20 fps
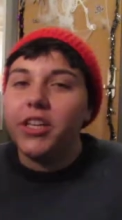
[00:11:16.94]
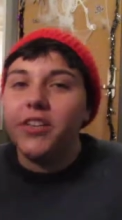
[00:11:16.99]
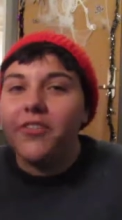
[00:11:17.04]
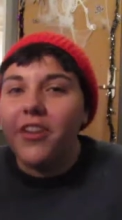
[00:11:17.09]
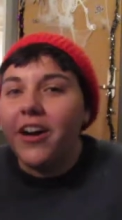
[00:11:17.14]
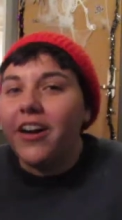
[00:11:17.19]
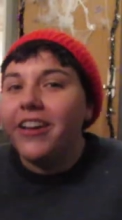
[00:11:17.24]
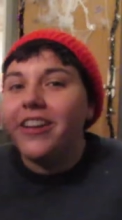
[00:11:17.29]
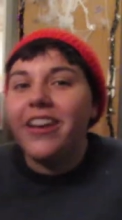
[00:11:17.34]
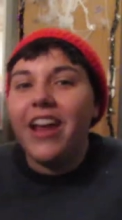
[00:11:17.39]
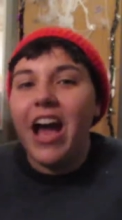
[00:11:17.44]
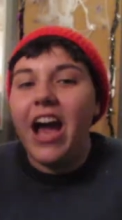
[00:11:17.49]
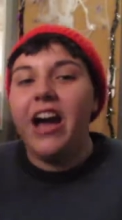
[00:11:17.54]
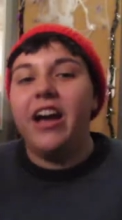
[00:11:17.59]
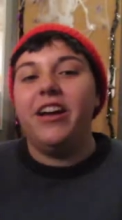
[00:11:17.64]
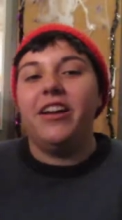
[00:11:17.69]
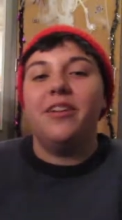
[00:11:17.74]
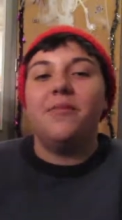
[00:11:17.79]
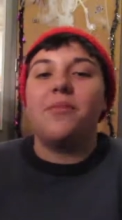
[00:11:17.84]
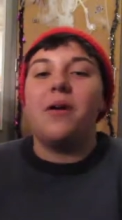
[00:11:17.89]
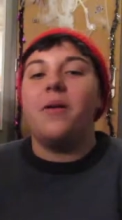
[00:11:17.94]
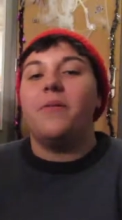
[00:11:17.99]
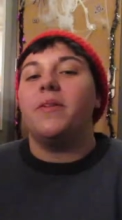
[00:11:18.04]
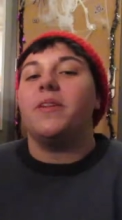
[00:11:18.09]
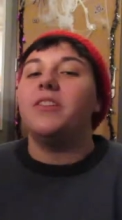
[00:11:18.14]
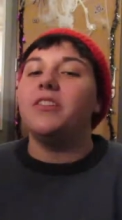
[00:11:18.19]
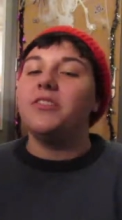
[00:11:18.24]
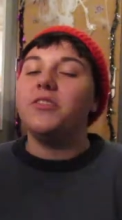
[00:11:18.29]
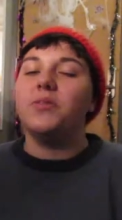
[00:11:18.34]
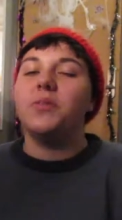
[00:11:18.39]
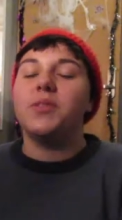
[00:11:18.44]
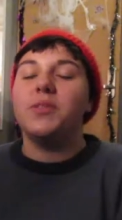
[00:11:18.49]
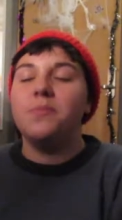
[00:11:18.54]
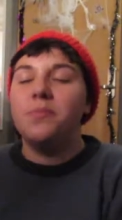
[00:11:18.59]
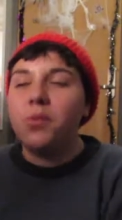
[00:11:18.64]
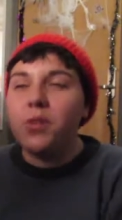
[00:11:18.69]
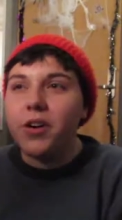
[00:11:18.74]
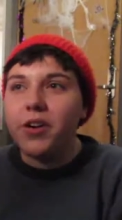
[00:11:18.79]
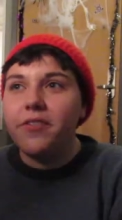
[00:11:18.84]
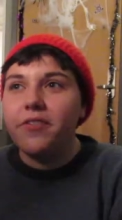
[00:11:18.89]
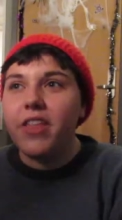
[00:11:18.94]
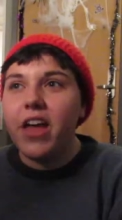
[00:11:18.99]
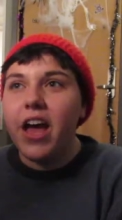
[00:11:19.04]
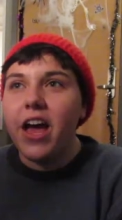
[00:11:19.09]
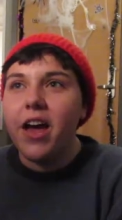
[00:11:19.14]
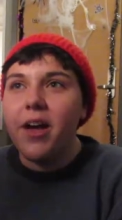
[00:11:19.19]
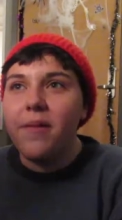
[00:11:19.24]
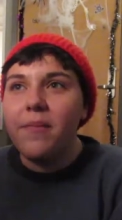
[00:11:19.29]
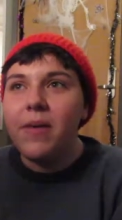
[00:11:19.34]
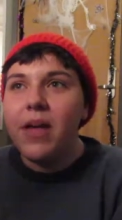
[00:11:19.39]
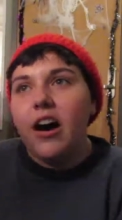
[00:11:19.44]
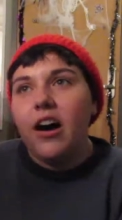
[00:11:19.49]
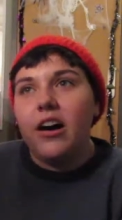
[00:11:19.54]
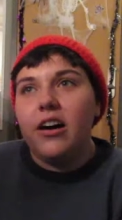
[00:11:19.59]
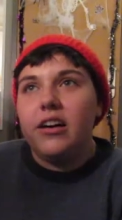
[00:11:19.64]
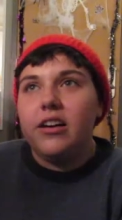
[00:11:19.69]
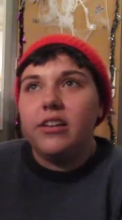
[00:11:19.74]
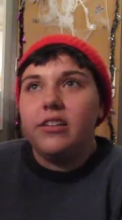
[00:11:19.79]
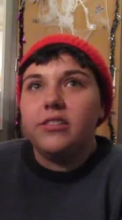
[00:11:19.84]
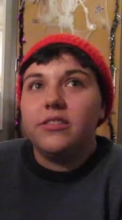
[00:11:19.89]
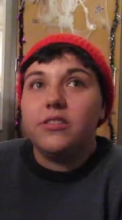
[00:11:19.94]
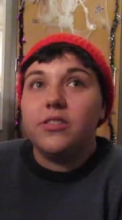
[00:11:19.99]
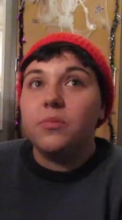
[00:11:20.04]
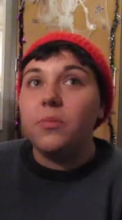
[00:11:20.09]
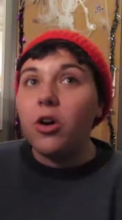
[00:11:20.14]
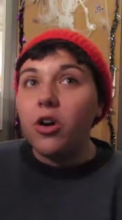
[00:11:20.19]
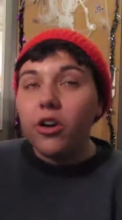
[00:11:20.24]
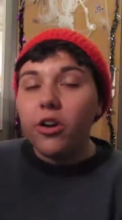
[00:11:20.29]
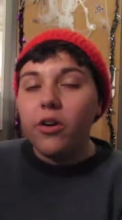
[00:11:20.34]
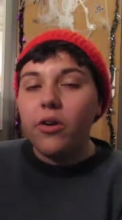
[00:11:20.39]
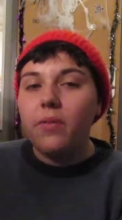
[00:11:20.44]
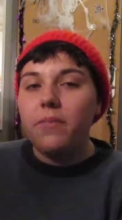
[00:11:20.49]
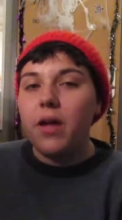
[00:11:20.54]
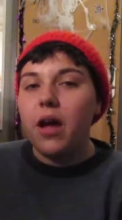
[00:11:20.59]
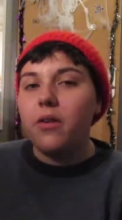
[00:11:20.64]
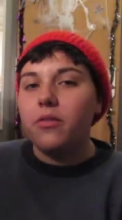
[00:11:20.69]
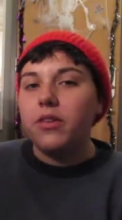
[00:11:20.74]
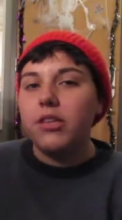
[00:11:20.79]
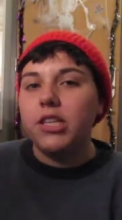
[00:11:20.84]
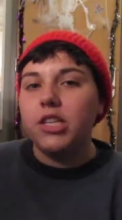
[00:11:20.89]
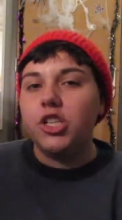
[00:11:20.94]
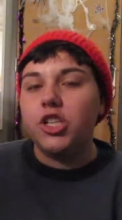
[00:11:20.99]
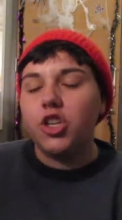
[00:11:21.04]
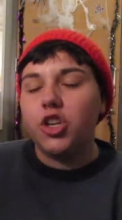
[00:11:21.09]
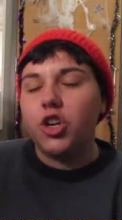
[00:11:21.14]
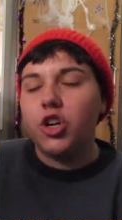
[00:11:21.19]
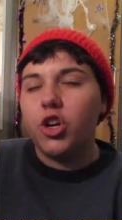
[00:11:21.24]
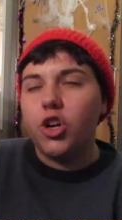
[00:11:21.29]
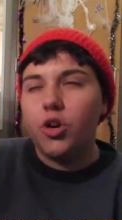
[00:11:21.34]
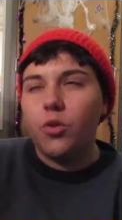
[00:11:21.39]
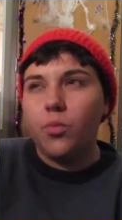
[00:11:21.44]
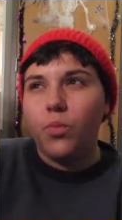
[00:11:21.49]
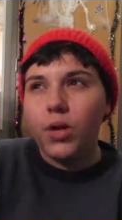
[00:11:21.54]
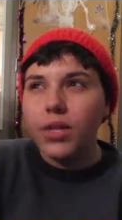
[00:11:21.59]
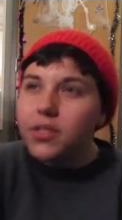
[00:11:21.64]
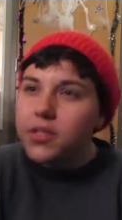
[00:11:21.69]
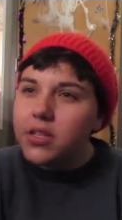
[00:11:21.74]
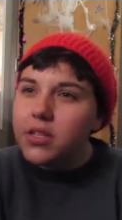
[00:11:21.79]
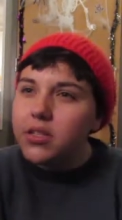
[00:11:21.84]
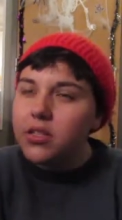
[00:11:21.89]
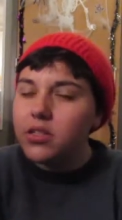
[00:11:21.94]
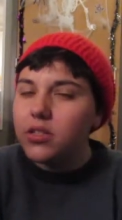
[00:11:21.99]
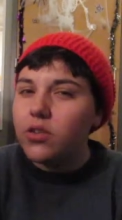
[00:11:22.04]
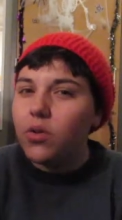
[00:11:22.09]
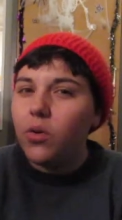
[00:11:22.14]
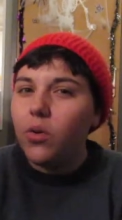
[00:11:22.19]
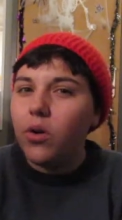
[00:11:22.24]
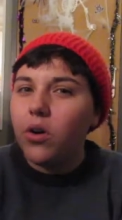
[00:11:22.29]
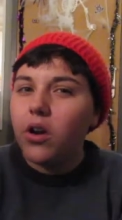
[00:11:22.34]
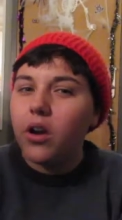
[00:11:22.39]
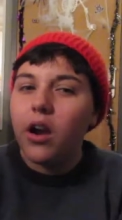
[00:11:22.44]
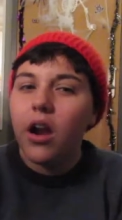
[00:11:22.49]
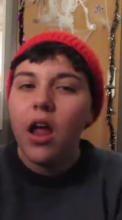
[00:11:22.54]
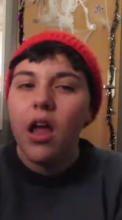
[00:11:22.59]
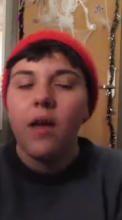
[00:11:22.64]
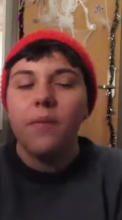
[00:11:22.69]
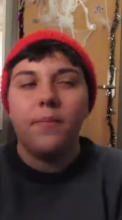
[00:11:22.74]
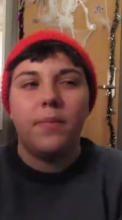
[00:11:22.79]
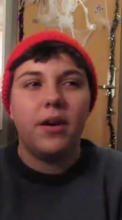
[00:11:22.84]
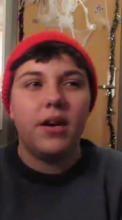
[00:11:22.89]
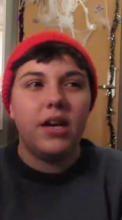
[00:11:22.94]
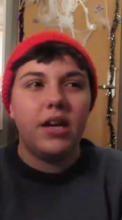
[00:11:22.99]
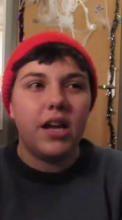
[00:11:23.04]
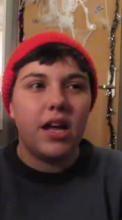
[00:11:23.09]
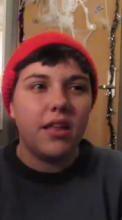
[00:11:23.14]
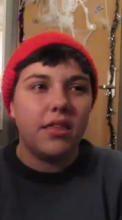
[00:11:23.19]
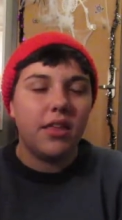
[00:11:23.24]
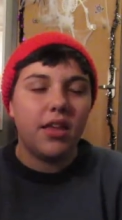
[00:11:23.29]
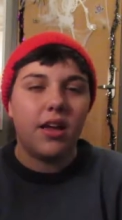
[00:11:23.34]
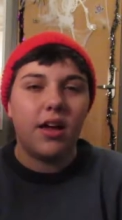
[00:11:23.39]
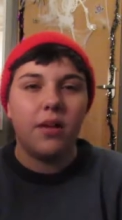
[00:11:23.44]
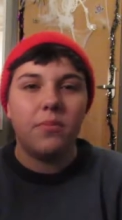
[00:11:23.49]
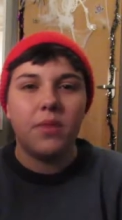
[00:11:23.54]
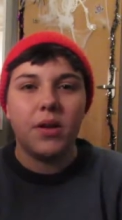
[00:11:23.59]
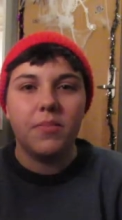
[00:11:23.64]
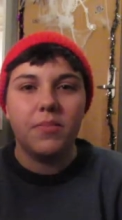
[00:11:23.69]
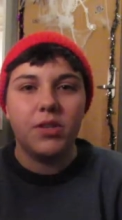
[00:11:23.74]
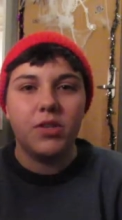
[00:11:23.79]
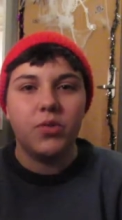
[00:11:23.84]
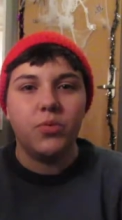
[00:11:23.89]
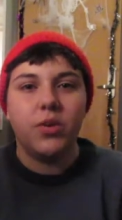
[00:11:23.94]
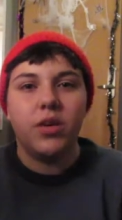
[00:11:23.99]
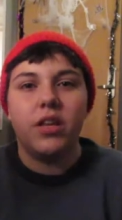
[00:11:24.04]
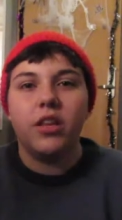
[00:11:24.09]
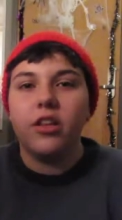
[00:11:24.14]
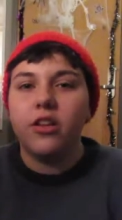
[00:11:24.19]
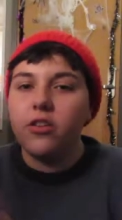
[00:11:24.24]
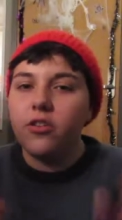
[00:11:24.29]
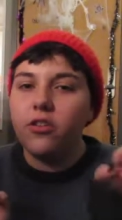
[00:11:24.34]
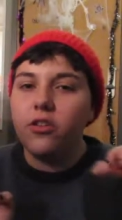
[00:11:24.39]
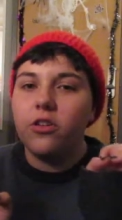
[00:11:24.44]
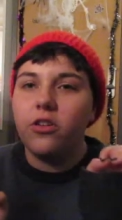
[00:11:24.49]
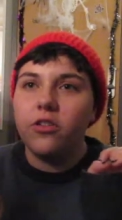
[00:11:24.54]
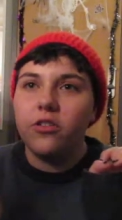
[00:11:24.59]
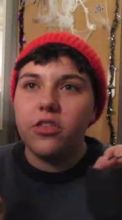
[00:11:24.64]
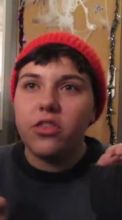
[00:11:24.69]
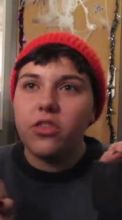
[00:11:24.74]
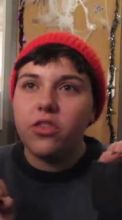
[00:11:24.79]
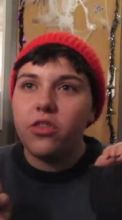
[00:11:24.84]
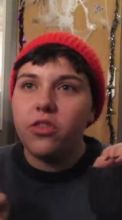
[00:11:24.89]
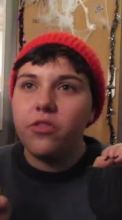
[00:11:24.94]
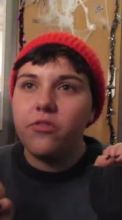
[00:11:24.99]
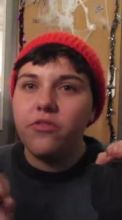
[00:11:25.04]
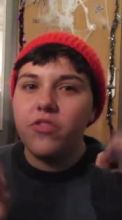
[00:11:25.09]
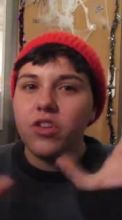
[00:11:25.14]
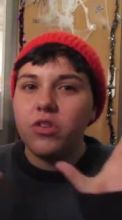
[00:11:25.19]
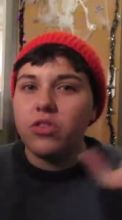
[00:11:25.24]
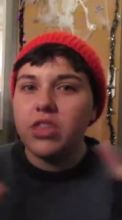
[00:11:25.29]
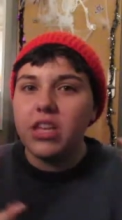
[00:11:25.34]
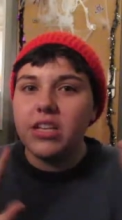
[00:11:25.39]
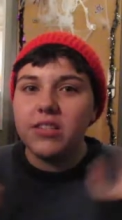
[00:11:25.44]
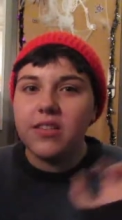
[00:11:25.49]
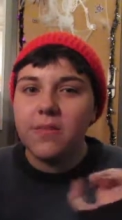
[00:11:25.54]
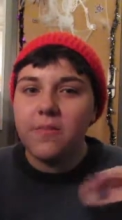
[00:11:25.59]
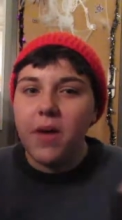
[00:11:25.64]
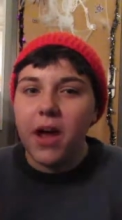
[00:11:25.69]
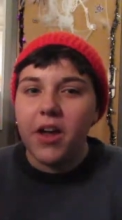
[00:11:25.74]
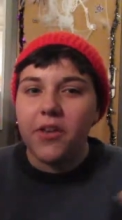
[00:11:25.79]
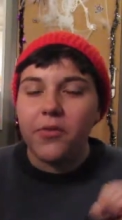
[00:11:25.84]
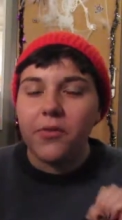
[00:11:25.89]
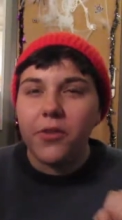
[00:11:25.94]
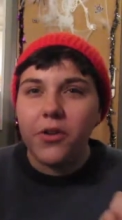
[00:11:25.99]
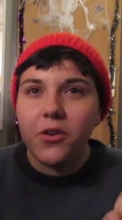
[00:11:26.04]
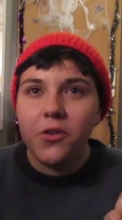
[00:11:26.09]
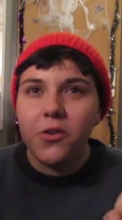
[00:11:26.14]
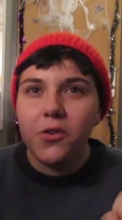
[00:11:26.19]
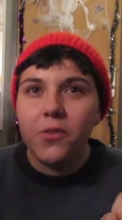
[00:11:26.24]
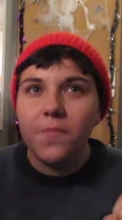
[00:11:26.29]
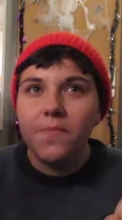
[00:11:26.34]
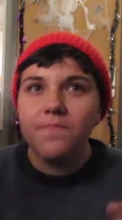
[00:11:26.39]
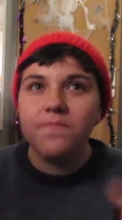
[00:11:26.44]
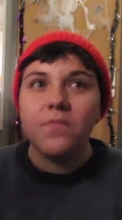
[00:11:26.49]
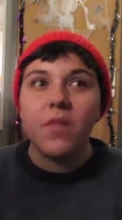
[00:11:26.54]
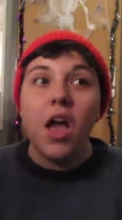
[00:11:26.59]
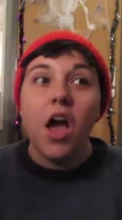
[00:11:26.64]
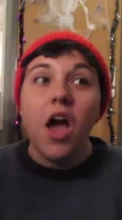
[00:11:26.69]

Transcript: These are really fun and I'm probably gonna do some more of tomorrow. I'm not really sure what's in store, but I think I might be doing a few things in my room.